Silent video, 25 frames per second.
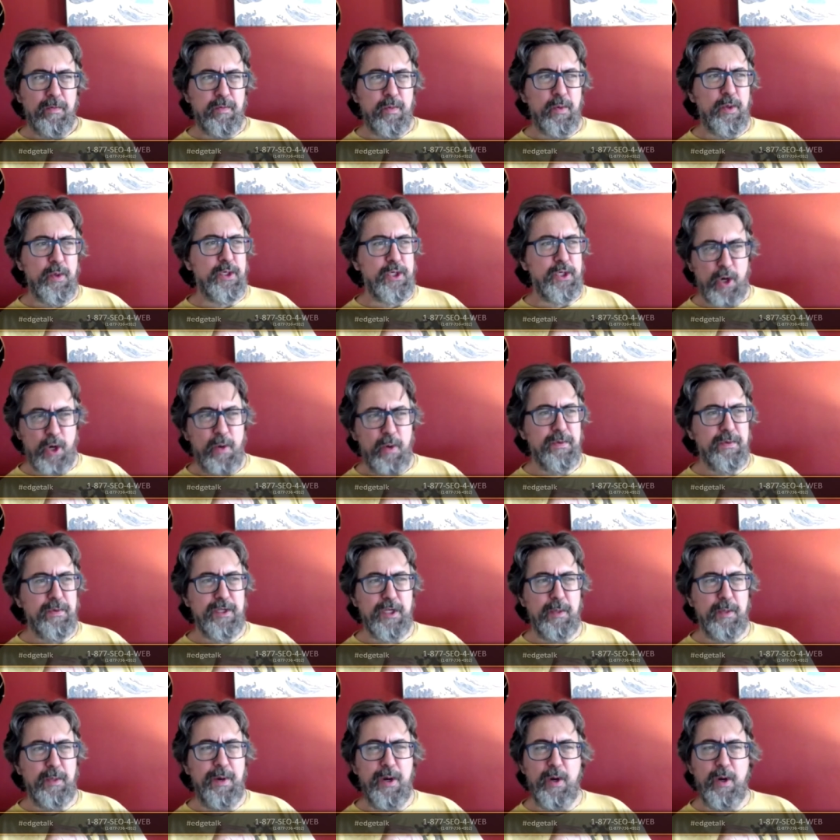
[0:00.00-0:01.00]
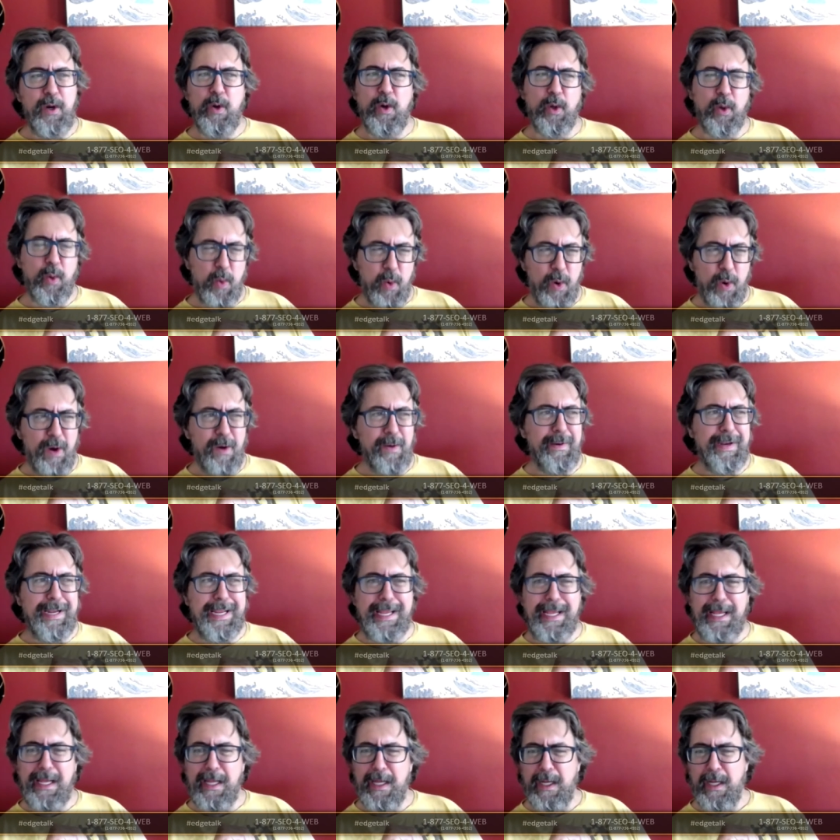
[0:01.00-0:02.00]
for terms that appear in a
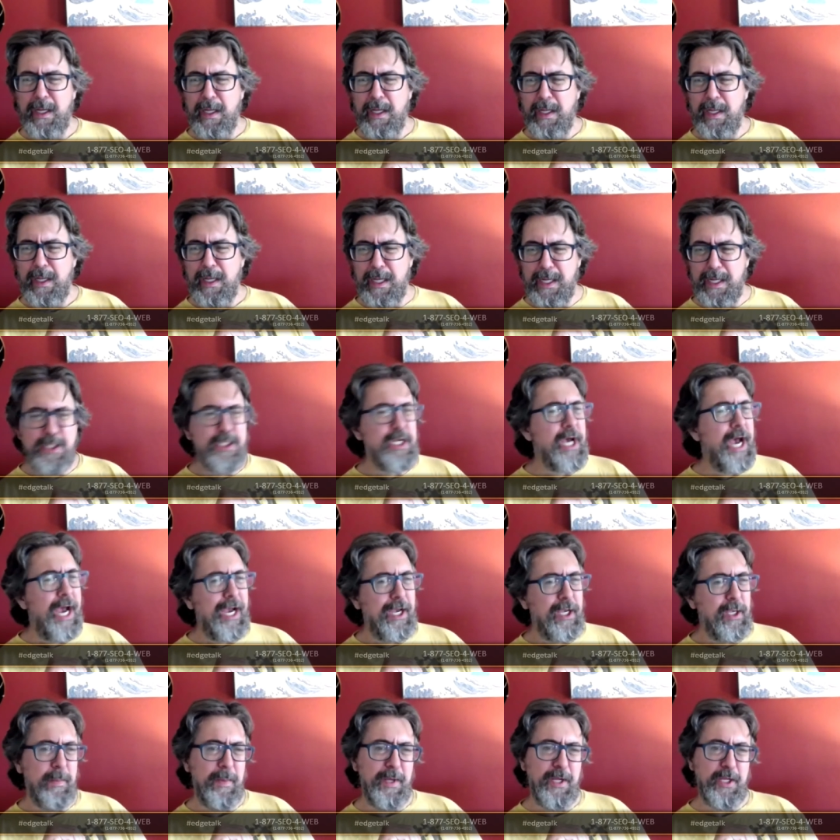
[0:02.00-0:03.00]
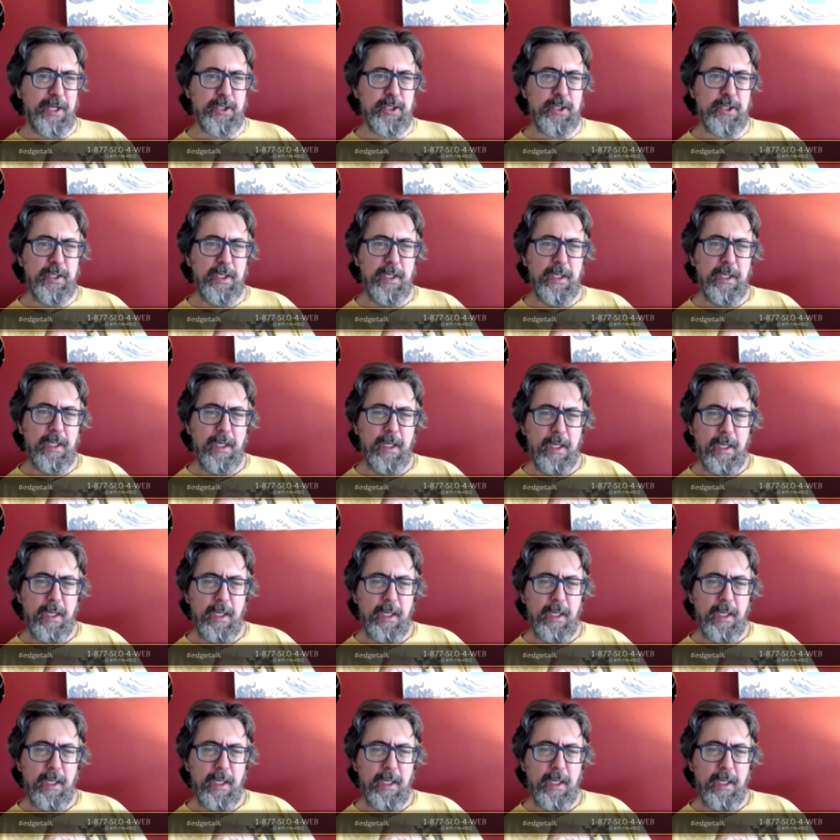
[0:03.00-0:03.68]
query in documents.